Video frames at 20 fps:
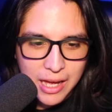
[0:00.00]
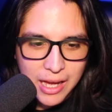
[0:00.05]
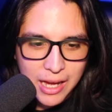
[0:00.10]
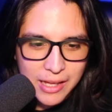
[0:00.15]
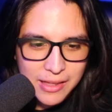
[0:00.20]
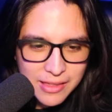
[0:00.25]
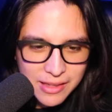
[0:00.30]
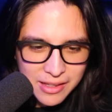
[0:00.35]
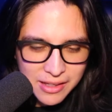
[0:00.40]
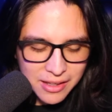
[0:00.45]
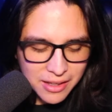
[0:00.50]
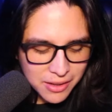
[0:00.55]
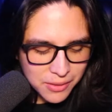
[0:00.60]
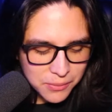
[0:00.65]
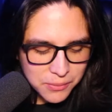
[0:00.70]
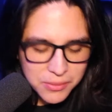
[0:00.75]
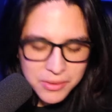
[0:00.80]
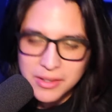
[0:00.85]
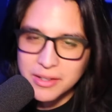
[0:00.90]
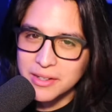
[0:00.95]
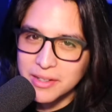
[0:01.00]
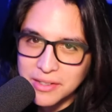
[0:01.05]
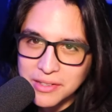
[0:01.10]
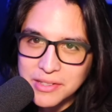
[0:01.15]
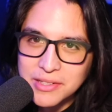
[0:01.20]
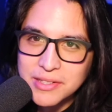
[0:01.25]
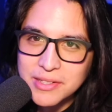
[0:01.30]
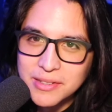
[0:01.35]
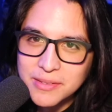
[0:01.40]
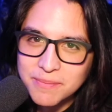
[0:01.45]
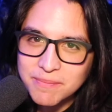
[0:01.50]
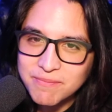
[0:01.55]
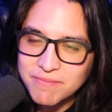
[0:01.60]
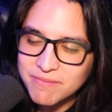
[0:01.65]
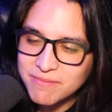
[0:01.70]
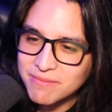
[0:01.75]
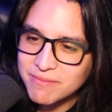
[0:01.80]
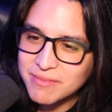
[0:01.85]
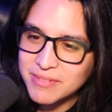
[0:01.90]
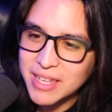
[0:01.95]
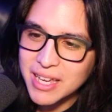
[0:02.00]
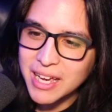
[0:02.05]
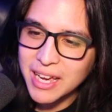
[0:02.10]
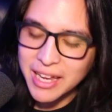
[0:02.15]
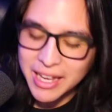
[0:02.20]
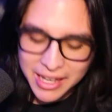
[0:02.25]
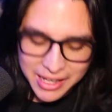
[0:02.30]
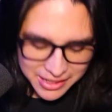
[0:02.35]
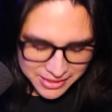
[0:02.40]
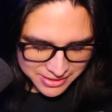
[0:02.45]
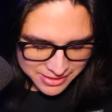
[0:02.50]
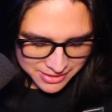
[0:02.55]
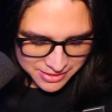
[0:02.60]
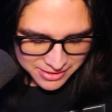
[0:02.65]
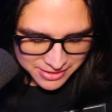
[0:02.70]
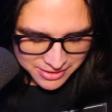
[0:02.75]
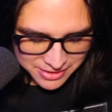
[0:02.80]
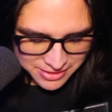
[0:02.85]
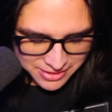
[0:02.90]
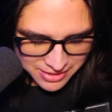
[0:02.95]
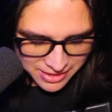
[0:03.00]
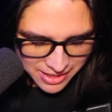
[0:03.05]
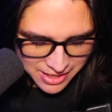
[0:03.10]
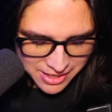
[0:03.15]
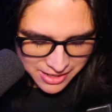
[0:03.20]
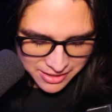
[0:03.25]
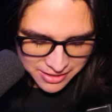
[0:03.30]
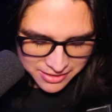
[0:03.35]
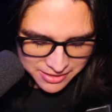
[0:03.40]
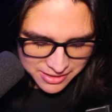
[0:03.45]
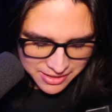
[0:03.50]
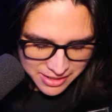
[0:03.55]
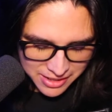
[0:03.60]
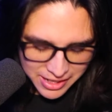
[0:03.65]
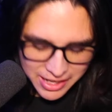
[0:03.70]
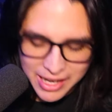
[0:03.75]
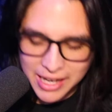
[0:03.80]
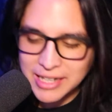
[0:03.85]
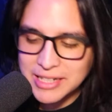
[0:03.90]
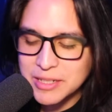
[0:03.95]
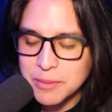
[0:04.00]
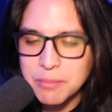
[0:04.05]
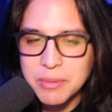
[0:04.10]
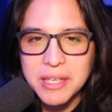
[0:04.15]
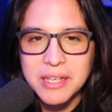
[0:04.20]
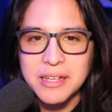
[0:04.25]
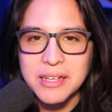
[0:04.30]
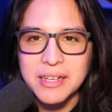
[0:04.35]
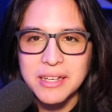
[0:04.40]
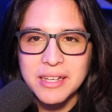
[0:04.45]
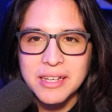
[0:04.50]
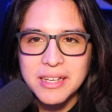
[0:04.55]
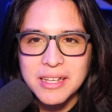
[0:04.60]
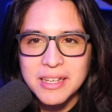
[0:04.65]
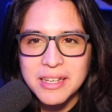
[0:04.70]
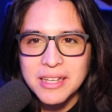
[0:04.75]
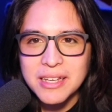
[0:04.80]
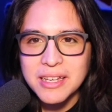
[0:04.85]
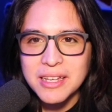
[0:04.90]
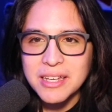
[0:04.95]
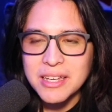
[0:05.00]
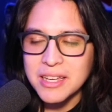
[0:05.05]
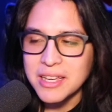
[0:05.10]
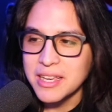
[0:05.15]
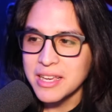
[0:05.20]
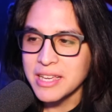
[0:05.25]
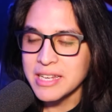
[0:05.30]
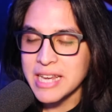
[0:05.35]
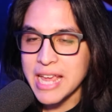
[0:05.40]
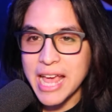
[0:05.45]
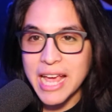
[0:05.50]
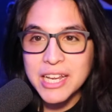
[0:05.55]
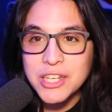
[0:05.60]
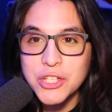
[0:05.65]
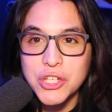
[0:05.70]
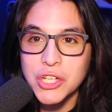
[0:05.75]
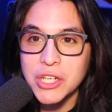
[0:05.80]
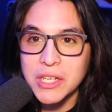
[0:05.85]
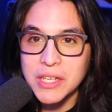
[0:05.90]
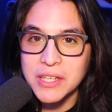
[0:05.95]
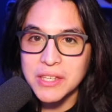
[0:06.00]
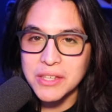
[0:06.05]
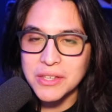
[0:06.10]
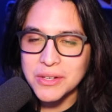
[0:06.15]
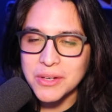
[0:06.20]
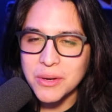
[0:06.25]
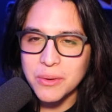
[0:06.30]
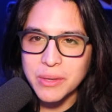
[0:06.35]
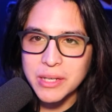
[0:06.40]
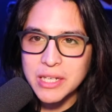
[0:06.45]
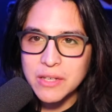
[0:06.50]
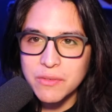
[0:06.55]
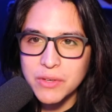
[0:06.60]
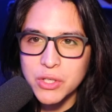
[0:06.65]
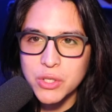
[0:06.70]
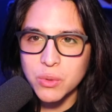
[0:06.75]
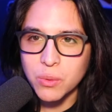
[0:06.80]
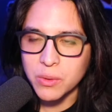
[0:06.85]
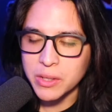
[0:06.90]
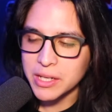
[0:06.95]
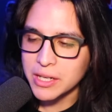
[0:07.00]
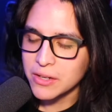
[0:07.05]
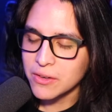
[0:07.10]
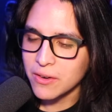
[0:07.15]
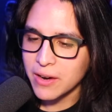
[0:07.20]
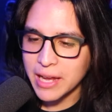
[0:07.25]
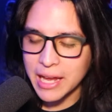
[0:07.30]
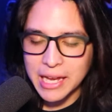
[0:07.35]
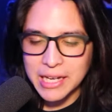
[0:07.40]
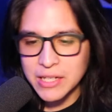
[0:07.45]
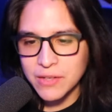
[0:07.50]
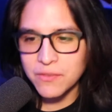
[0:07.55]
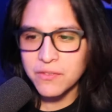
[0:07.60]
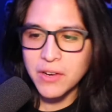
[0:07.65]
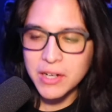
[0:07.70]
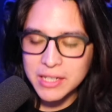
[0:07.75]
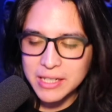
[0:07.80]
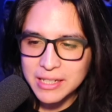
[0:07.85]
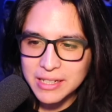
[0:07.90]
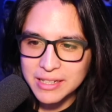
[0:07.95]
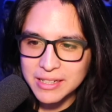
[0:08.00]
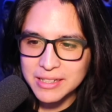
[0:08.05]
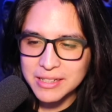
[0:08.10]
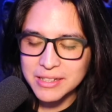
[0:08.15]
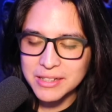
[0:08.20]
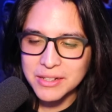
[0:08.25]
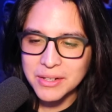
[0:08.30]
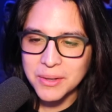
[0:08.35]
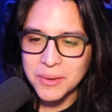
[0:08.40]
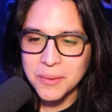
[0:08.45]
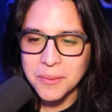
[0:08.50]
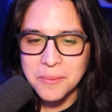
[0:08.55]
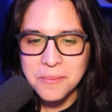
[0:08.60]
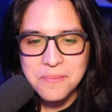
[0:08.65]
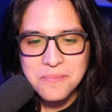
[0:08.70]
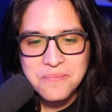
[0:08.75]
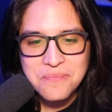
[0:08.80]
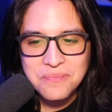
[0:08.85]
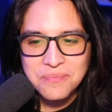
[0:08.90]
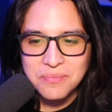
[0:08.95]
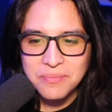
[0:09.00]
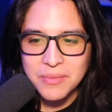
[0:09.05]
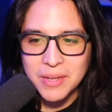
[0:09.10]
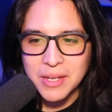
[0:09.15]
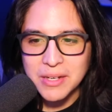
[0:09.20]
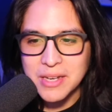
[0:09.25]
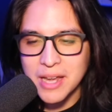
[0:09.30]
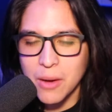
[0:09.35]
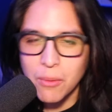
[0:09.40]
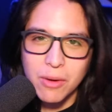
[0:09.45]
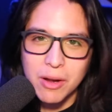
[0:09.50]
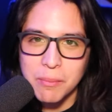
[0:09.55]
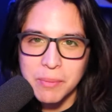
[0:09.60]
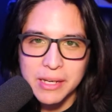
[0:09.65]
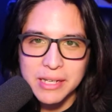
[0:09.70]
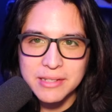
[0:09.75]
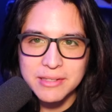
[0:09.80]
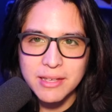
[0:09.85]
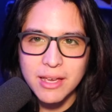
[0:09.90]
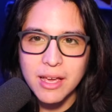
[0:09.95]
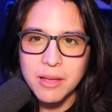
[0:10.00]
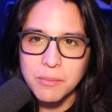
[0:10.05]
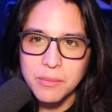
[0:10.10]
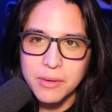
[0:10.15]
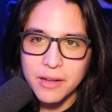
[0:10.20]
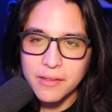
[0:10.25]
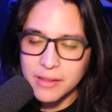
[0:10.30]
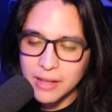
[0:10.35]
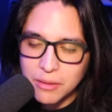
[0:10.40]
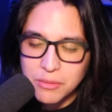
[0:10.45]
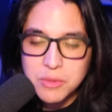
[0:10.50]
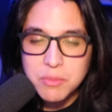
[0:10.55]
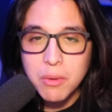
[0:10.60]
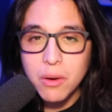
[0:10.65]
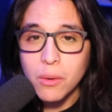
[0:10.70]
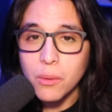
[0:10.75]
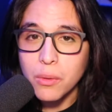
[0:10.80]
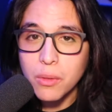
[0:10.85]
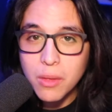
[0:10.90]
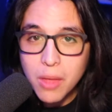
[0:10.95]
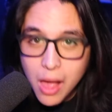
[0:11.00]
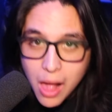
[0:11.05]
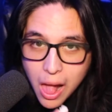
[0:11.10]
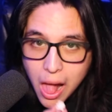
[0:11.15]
I think I was. I hate to to say it. I hate to be a an edgy, you know, individual here. I hate to fucking, you know, not want to pick a side, but I think I was both.